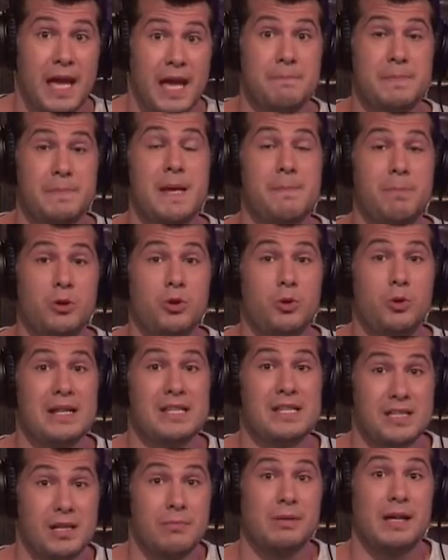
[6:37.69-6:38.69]
and people who
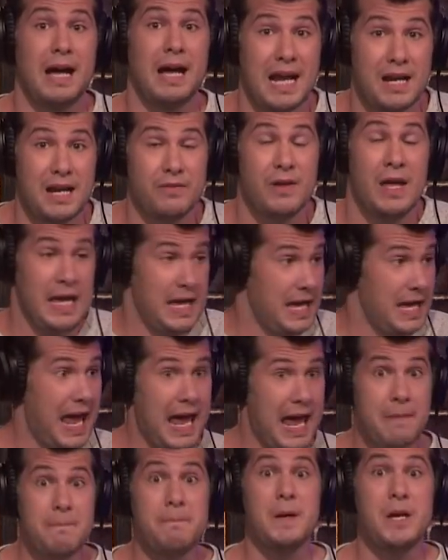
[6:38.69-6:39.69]
had some kind of
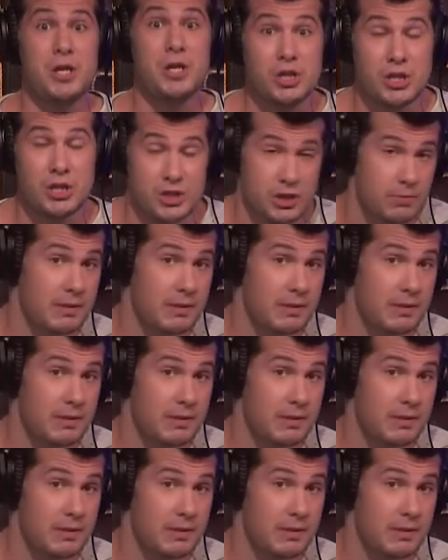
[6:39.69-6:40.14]
ambition,